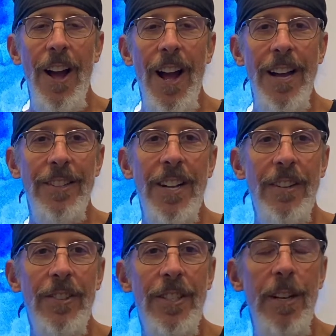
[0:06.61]
Hi, it's
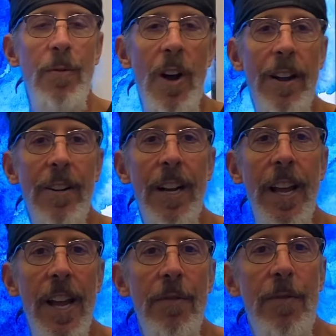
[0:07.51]
Dr. Steve Weiner
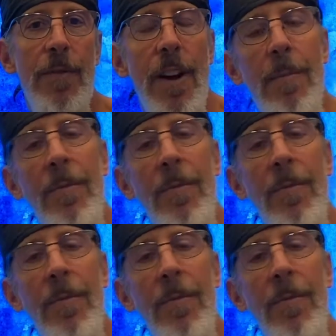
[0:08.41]
again from